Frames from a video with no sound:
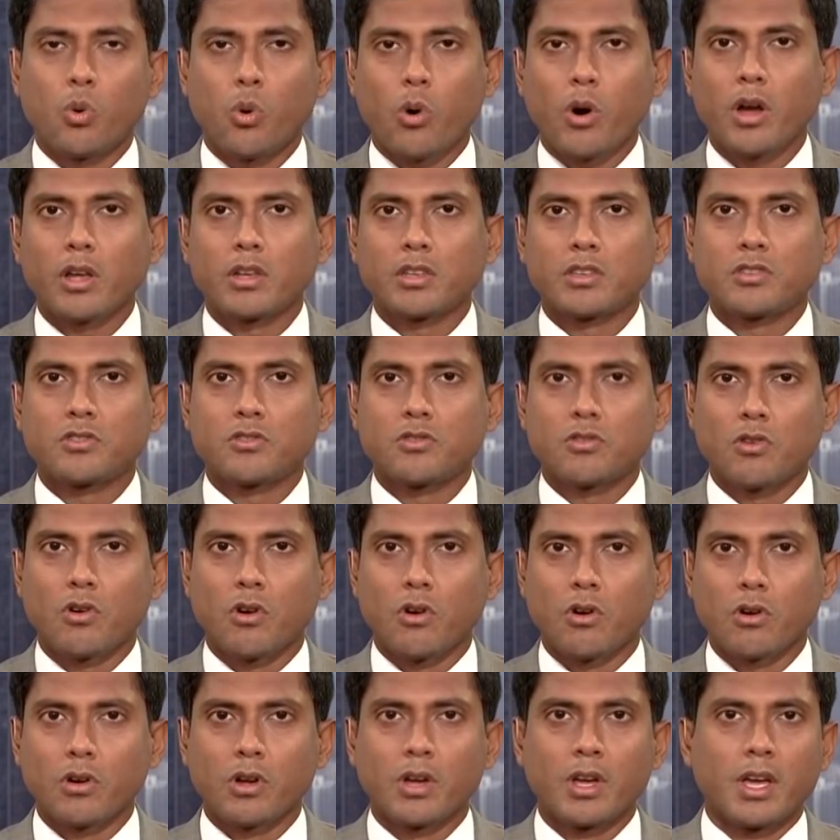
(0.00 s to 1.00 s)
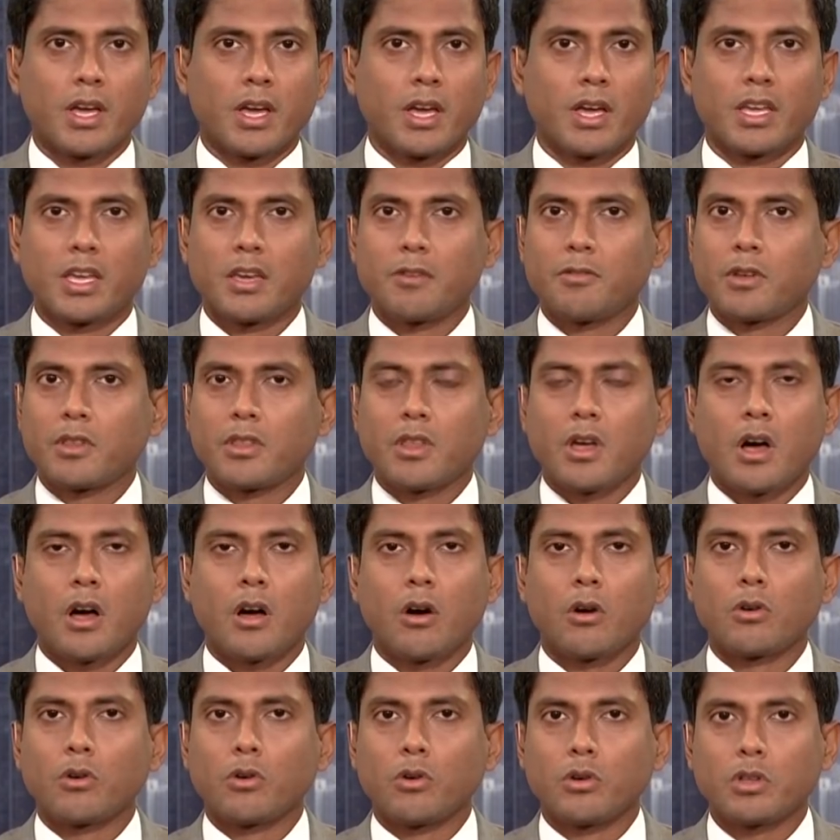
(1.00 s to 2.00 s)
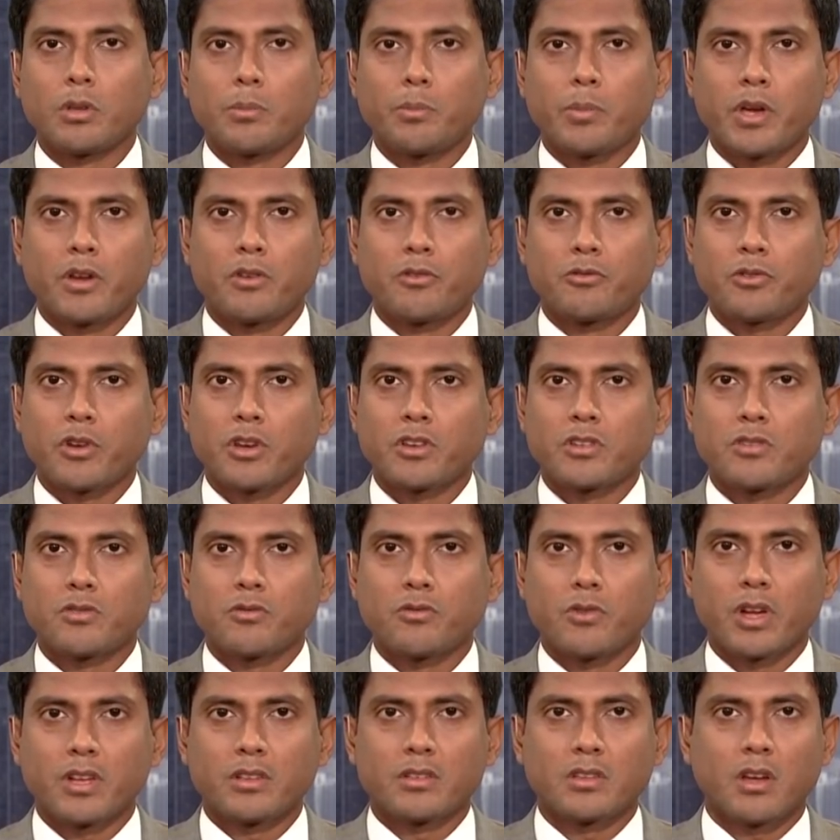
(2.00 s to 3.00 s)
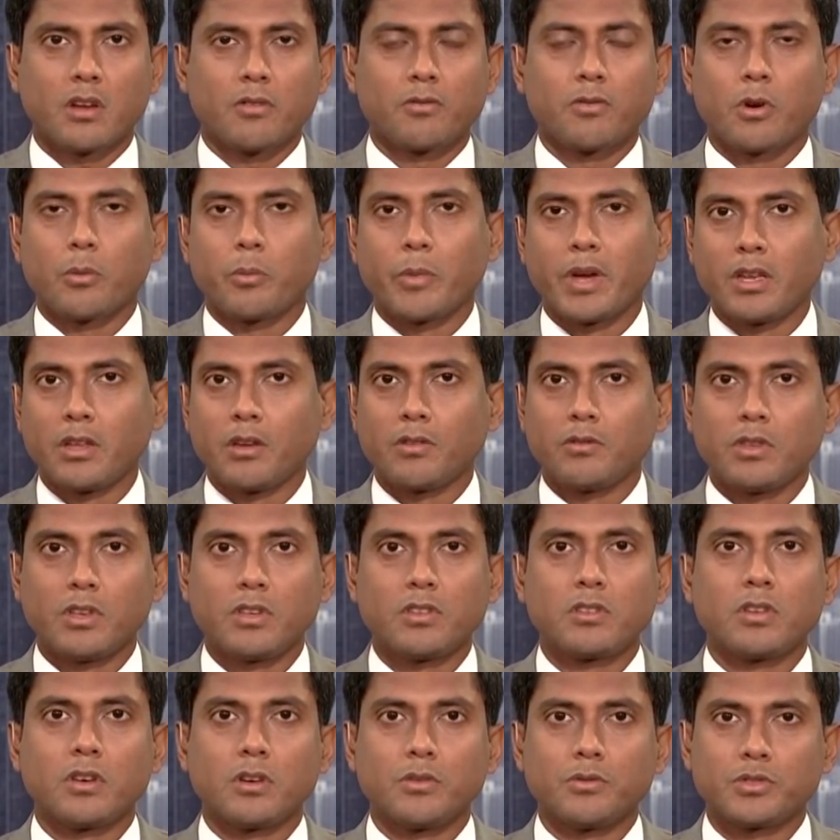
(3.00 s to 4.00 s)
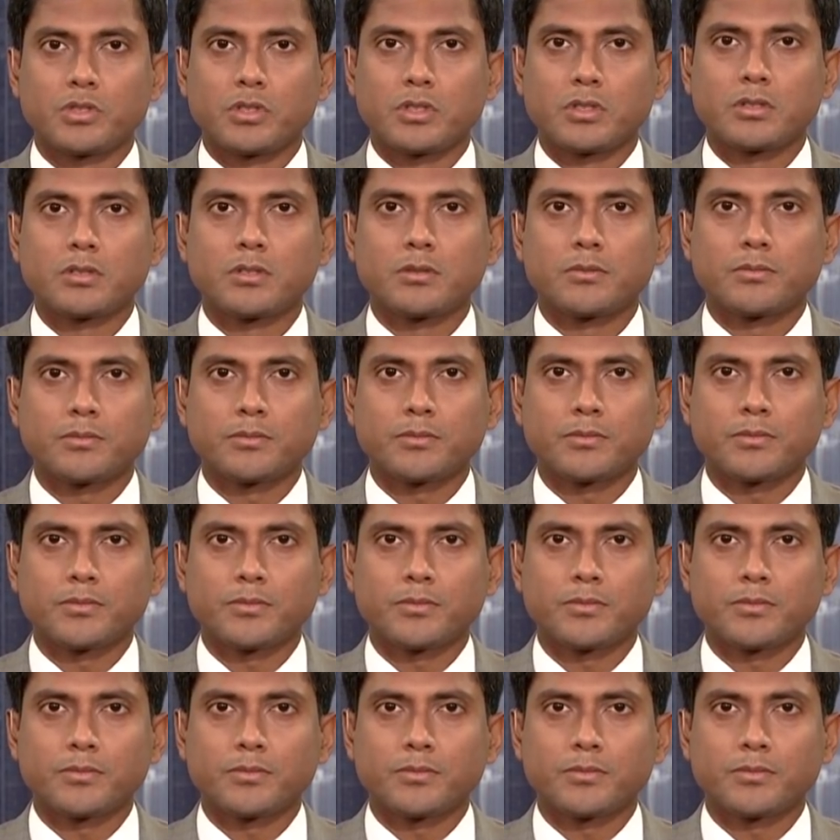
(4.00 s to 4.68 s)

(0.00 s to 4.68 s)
quite strong, given how low the penetration penetration rates are for many of these services.